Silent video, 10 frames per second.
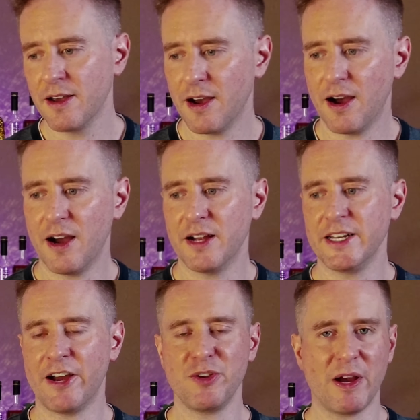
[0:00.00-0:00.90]
Uh,
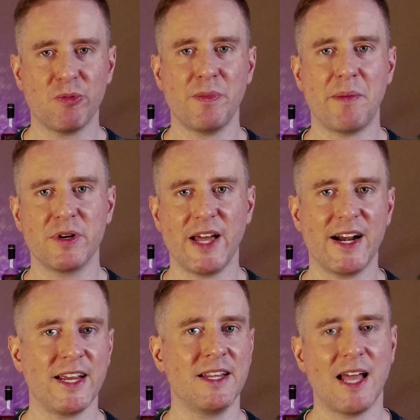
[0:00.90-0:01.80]
now you might remember
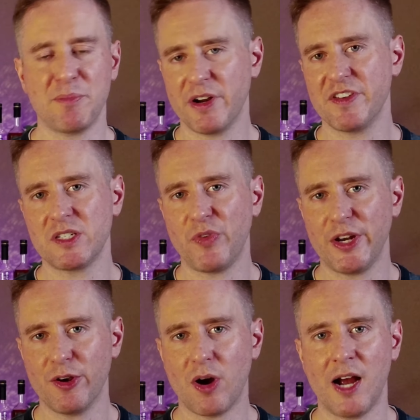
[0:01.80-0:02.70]
that in that previous
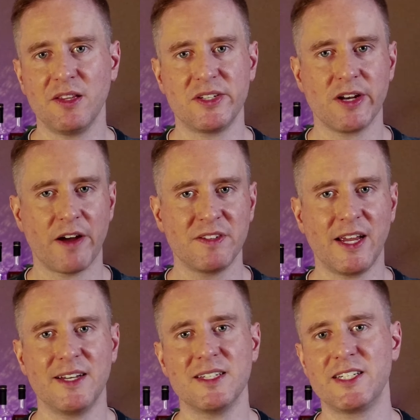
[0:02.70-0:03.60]
video, I listed off
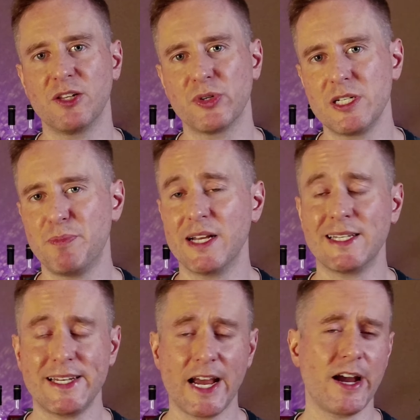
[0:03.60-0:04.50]
10 distilleries, but
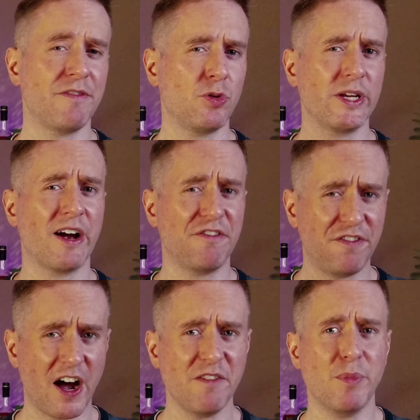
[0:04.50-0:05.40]
today I've only got
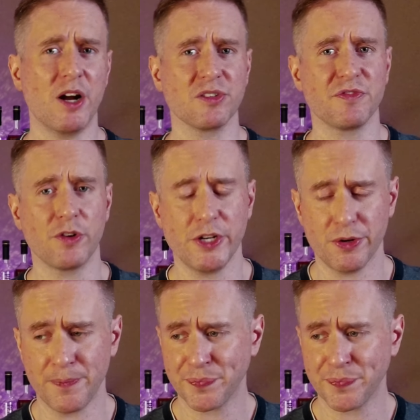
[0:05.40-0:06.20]
five bottles for you.